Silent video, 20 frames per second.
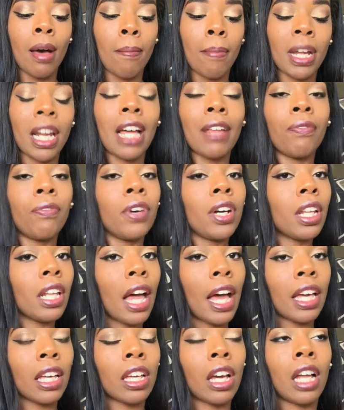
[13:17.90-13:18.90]
But I feel
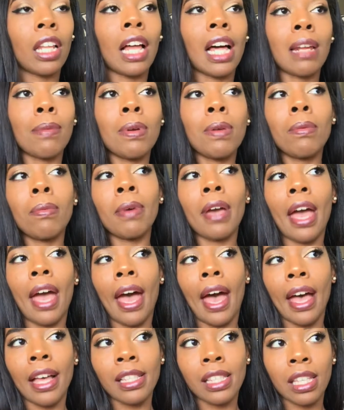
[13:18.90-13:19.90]
like a lot of people have
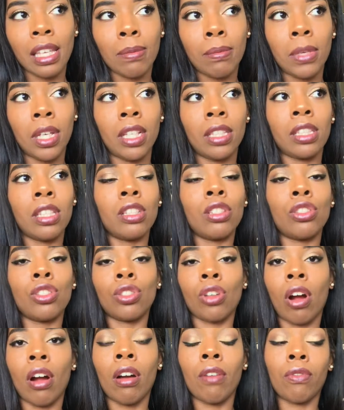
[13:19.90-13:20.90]
been asking me to
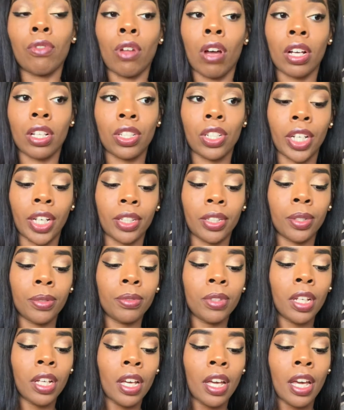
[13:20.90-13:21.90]
start a vlog channel.
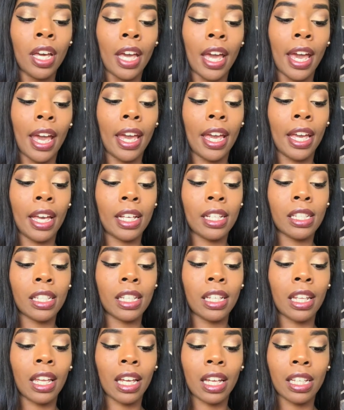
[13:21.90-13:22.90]
And
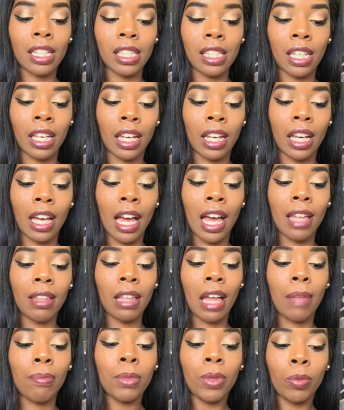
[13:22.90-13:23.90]
like I said,
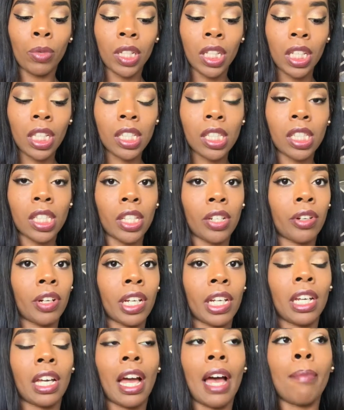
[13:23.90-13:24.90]
I'm really
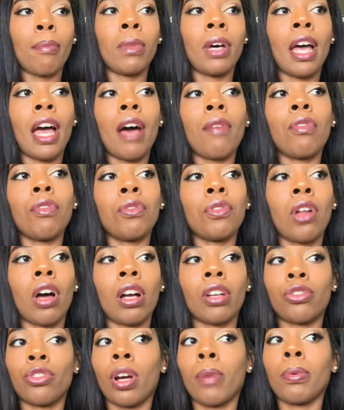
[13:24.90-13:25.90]
considering it. I'm gonna have a
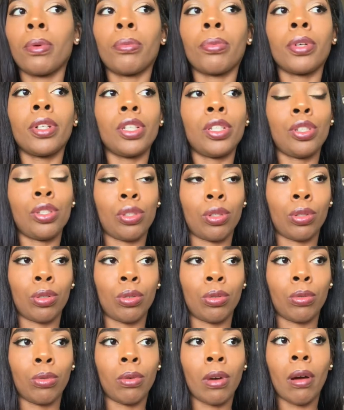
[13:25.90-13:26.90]
vlog dropping pretty
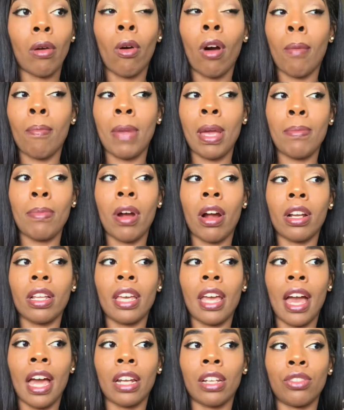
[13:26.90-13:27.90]
soon, or maybe I
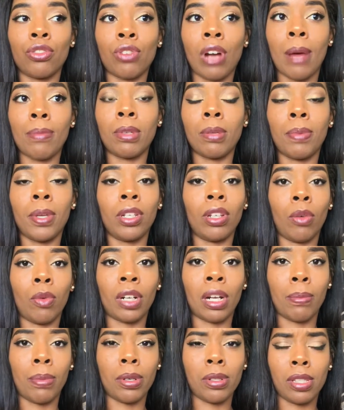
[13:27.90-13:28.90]
already had it dropped, depending on
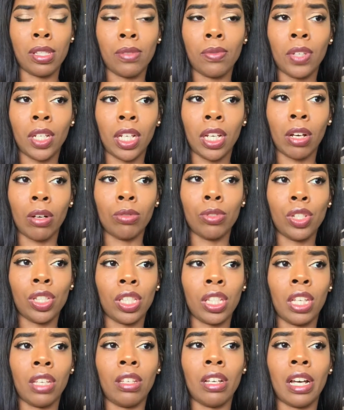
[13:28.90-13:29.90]
when I post this video, just
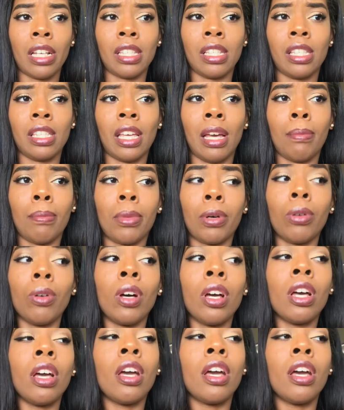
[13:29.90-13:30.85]
to give you guys a sample.